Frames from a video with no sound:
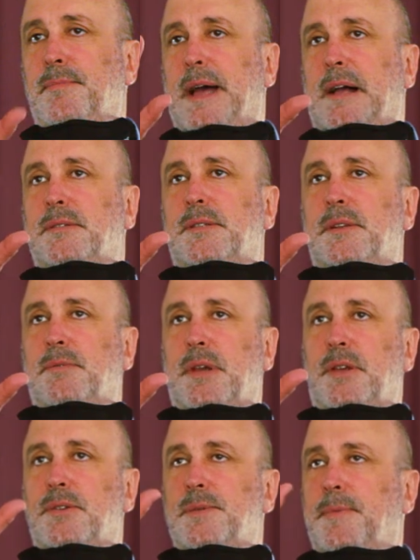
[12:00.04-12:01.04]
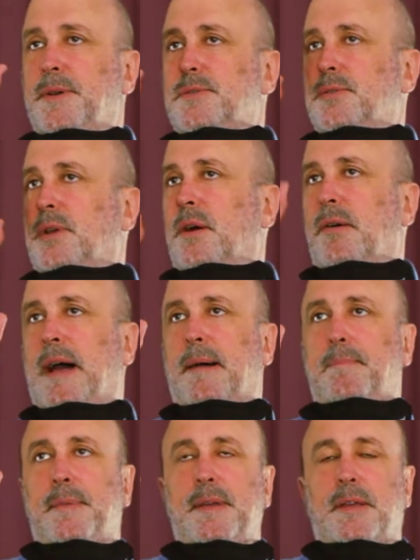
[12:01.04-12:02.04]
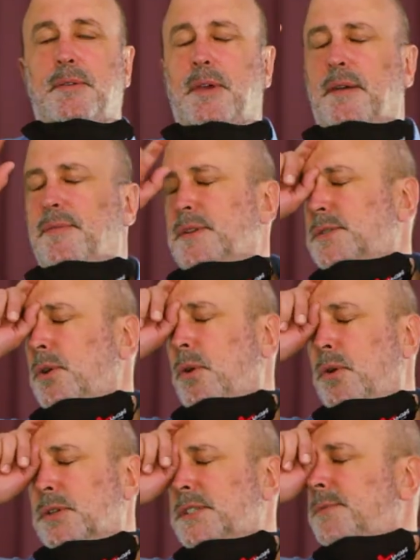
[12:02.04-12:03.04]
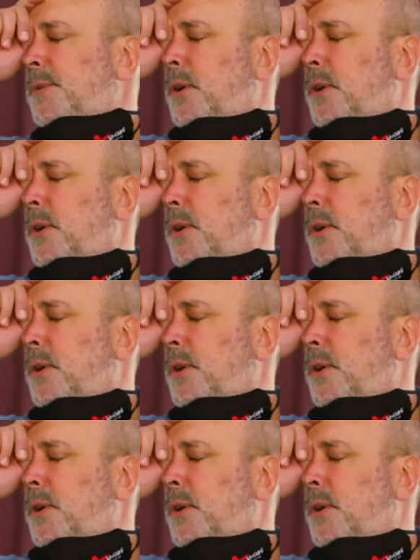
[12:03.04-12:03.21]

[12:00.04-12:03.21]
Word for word: mountain where you're supposed to go up, you have this awesome,